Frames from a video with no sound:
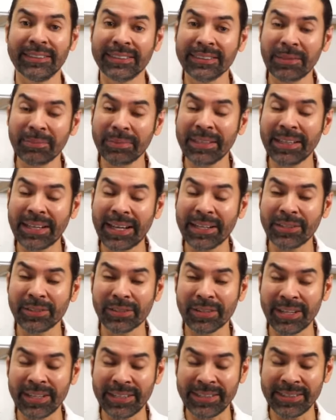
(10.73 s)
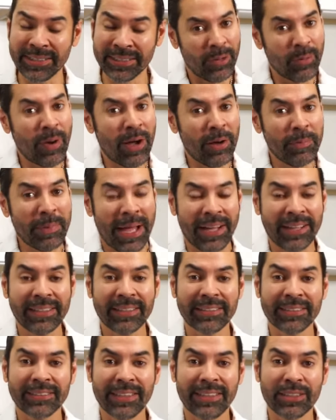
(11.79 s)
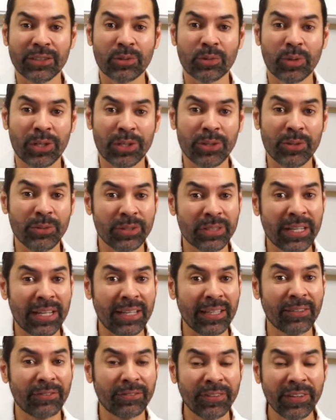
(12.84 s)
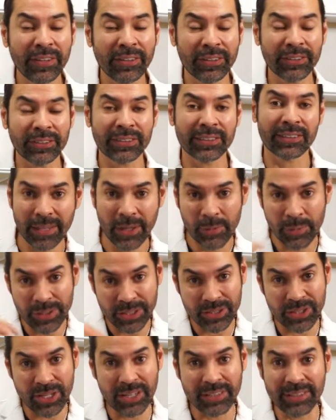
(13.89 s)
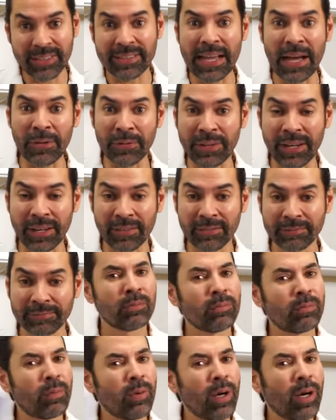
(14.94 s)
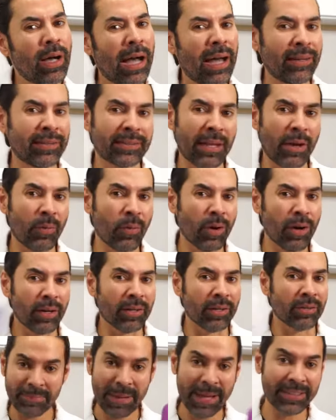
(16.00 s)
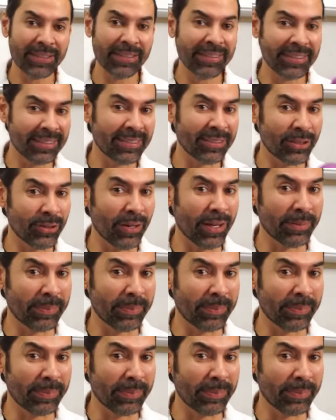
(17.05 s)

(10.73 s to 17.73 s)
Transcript: it's something I created a while back. It's where you take fillers and we inject it down there. Well, how does that work? Imagine this is your